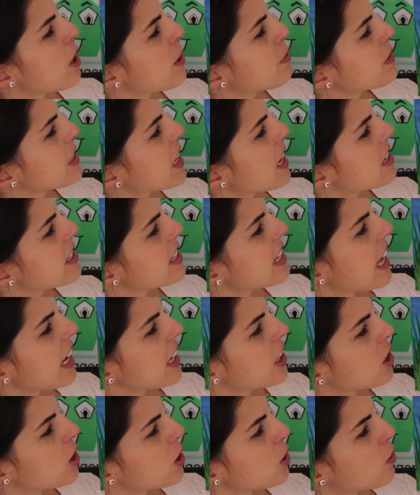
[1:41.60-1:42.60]
reptiles
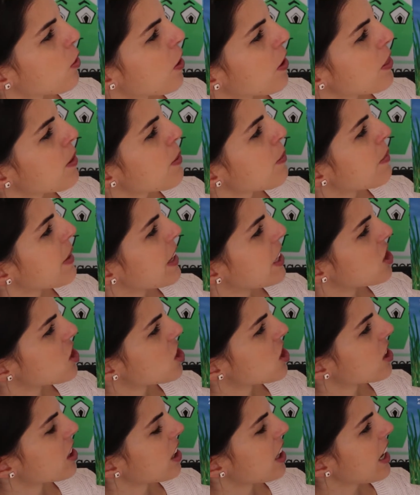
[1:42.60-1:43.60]
like you on the
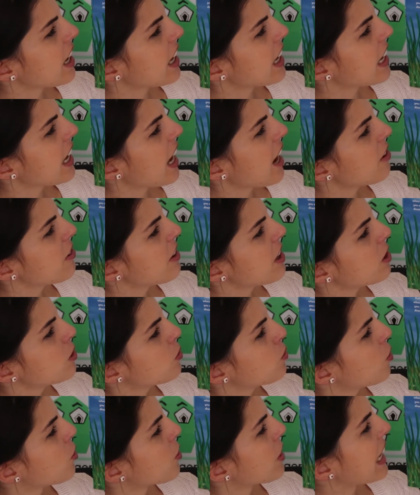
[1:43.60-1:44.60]
beach. Carry
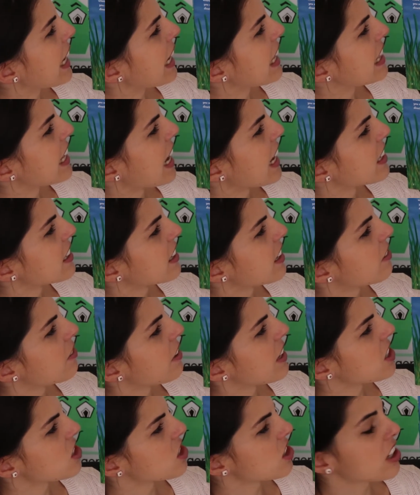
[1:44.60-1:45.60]
on walking in that
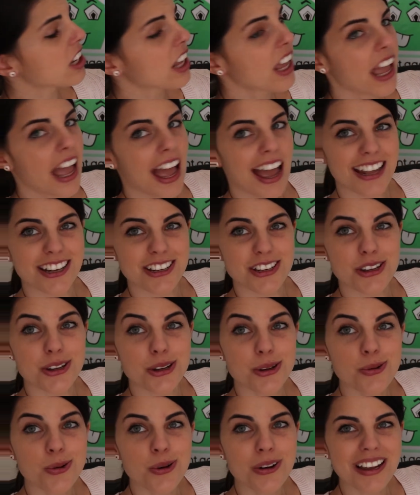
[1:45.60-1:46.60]
direction and
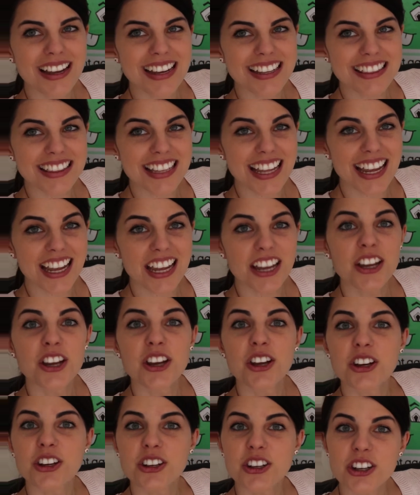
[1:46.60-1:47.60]
you will get there.
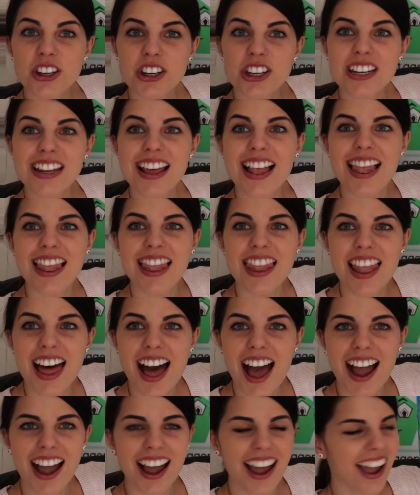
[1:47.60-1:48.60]
Good
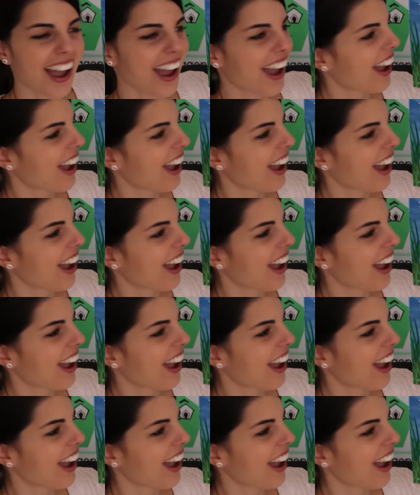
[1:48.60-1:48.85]
luck.